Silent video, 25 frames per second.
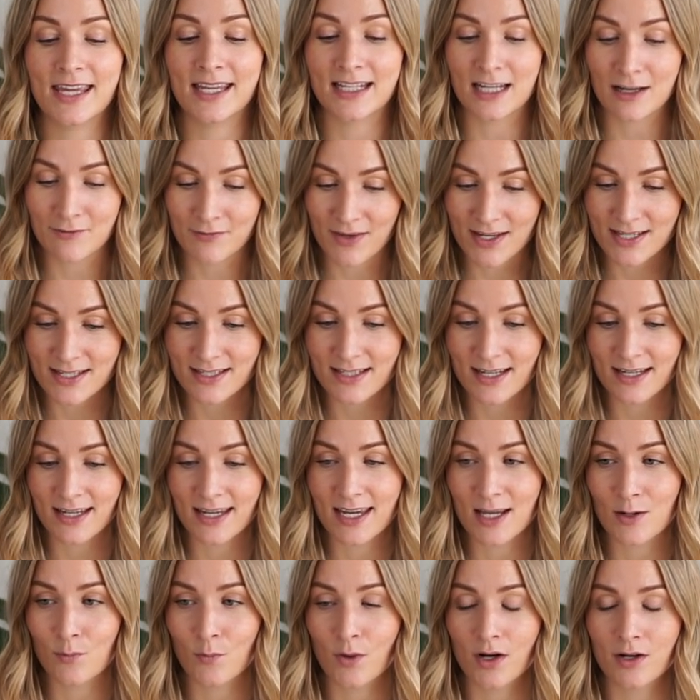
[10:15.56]
in
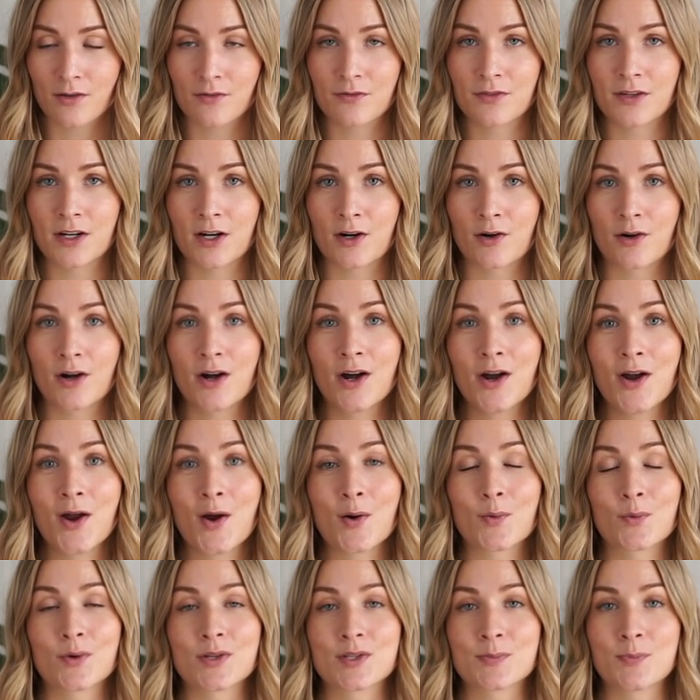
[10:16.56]
investing in one of their
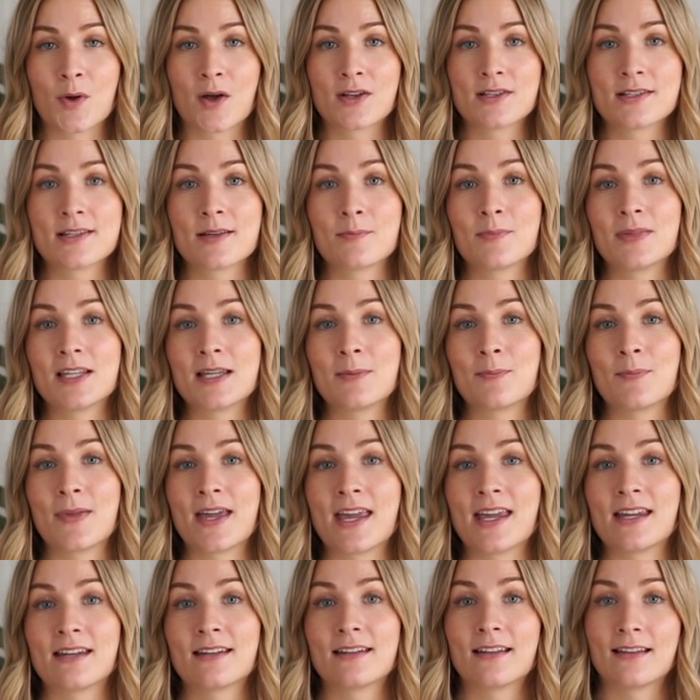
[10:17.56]
responsibly
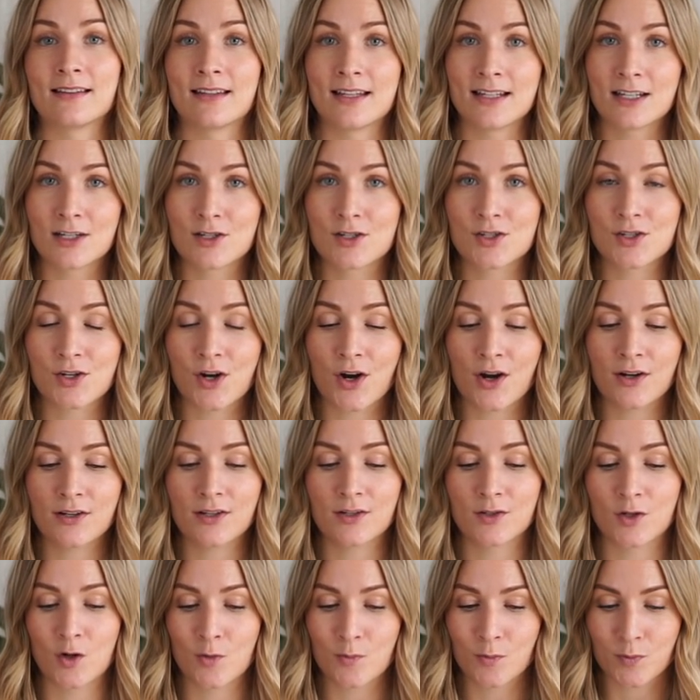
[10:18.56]
made linen shirt.
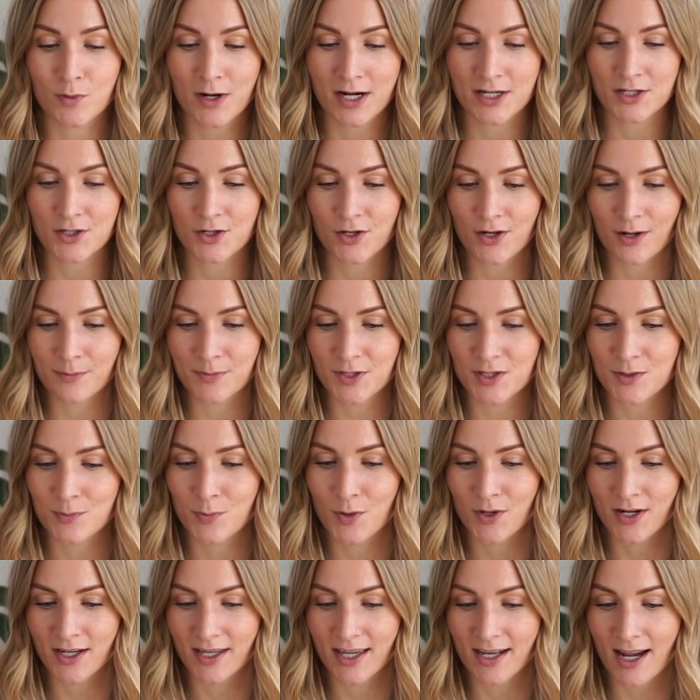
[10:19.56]
No pressure, I'm
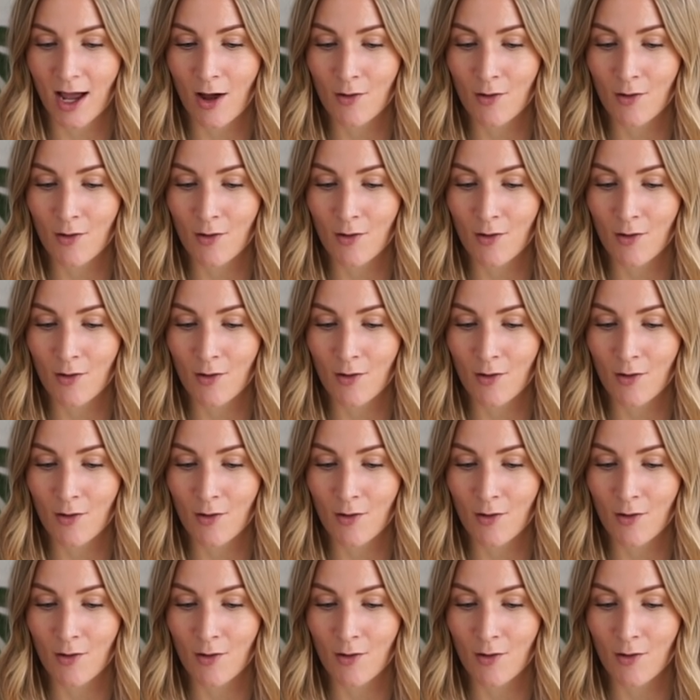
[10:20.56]
just putting it